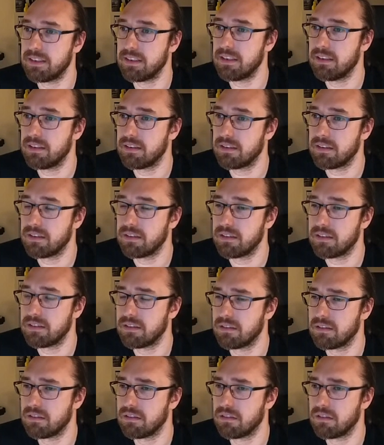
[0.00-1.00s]
See,
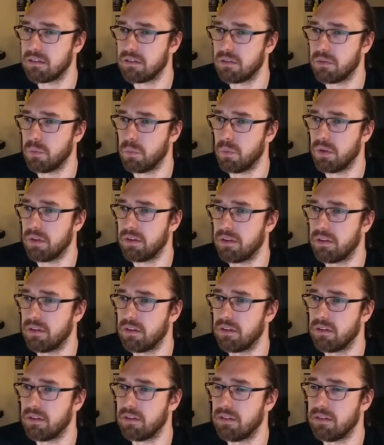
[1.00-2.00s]
what
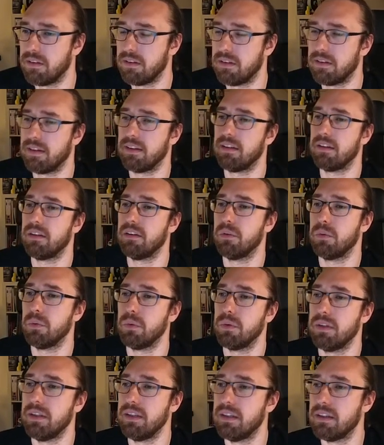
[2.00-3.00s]
did I
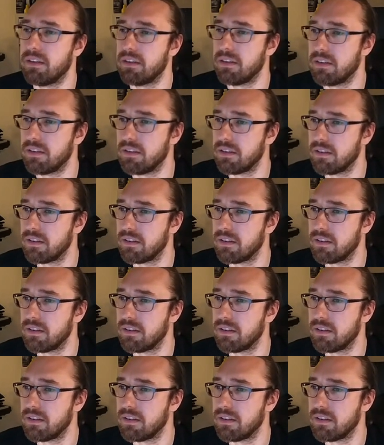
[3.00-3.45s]
do here?